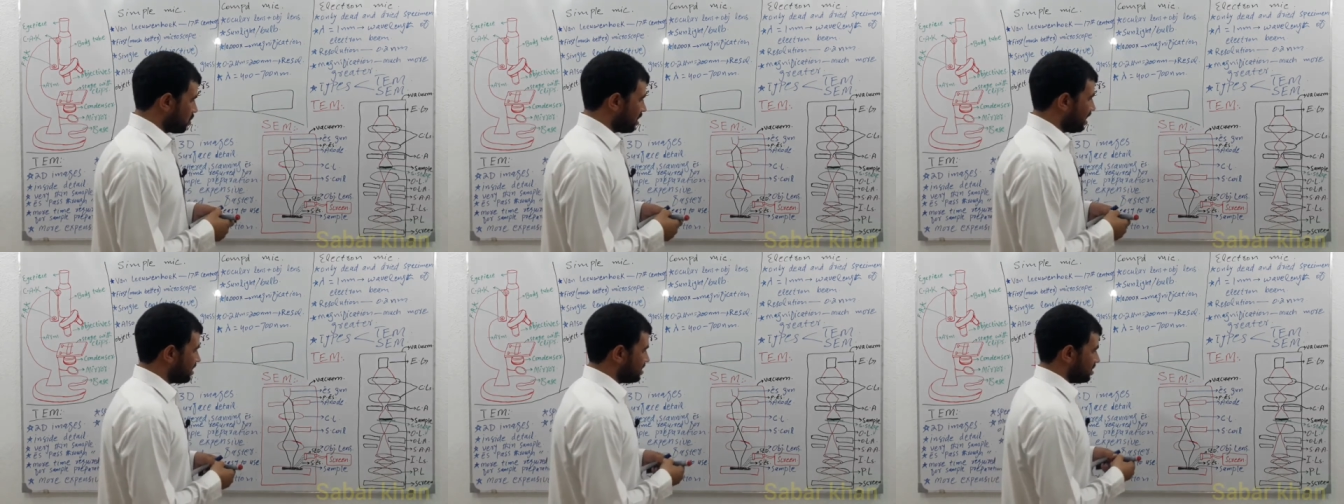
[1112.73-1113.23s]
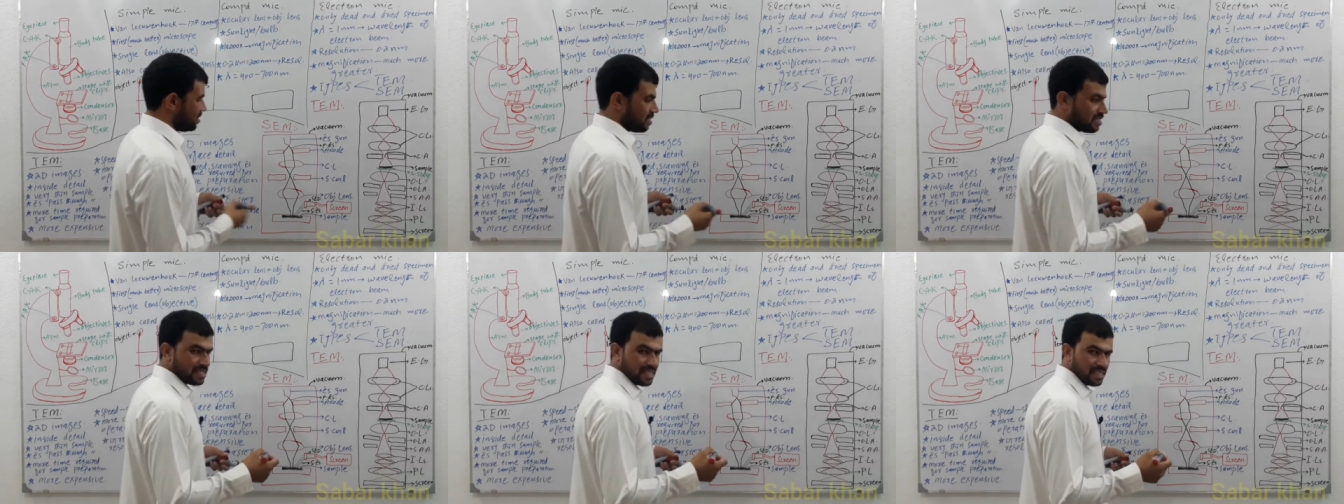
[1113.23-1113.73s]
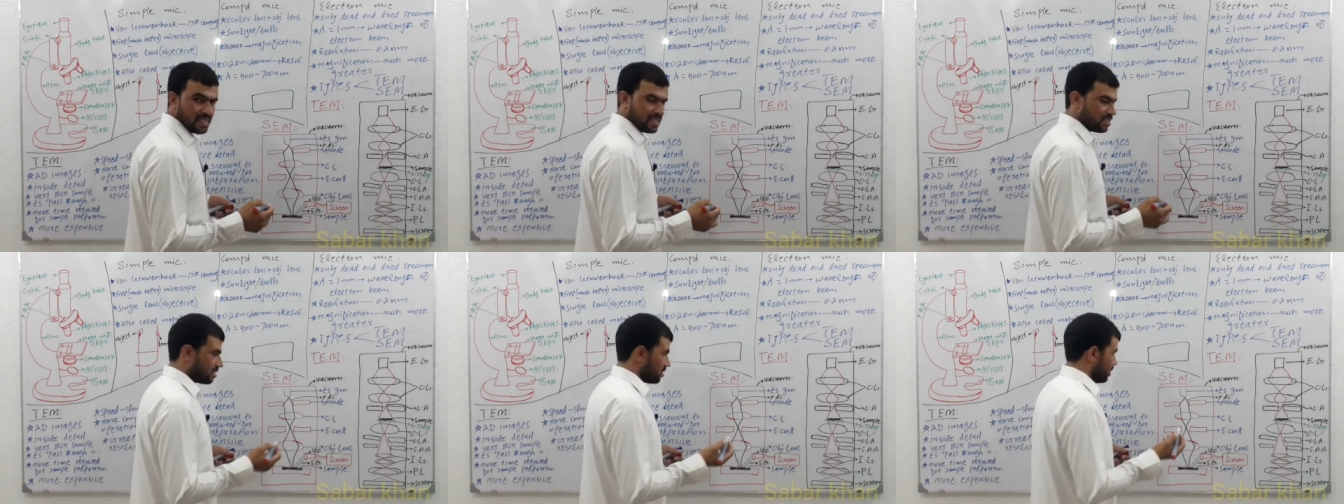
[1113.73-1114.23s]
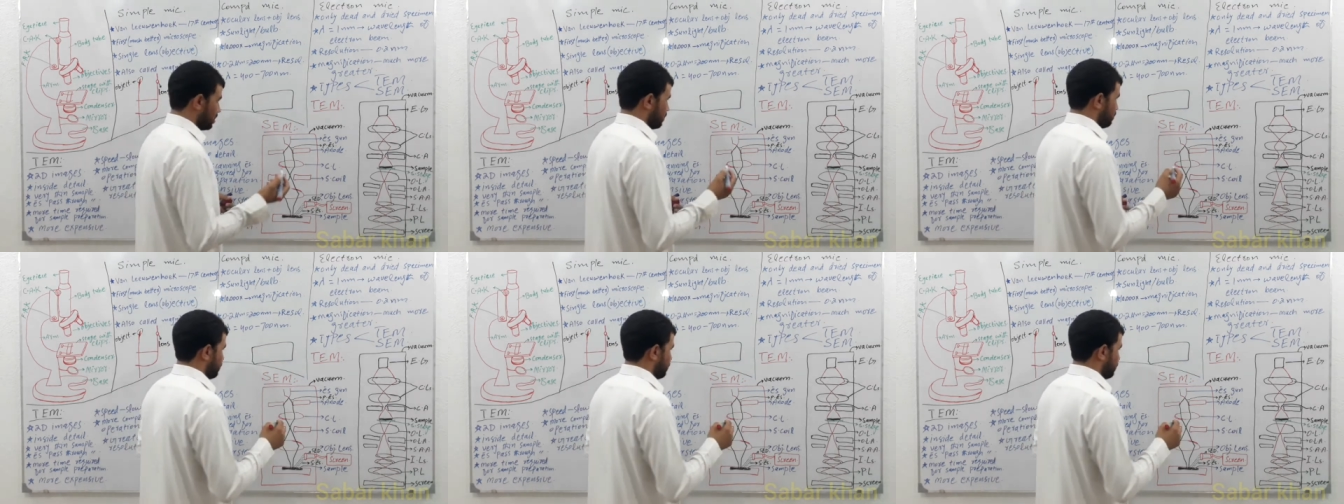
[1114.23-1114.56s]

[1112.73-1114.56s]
raster scanning is a